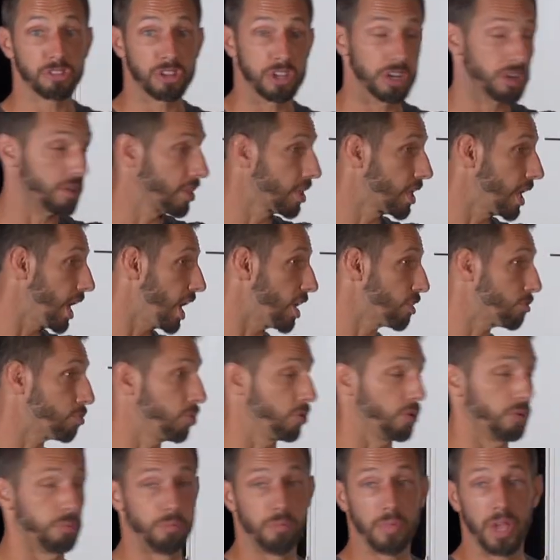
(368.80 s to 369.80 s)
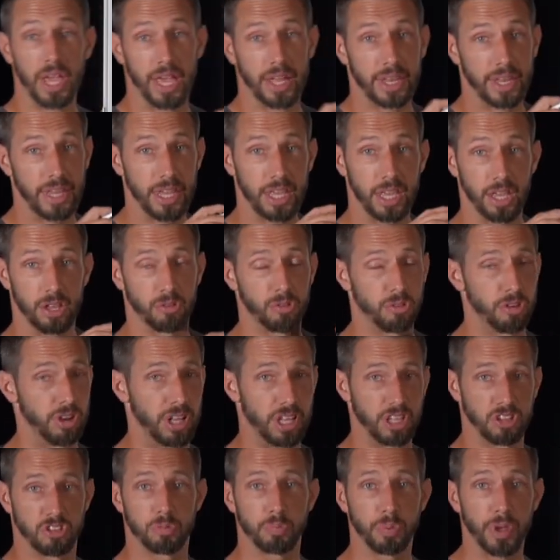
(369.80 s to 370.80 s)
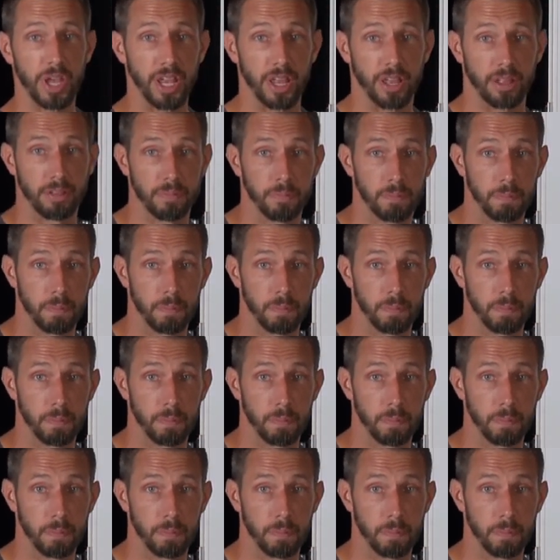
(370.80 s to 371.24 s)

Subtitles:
share the gospel, and man, he can really spin it.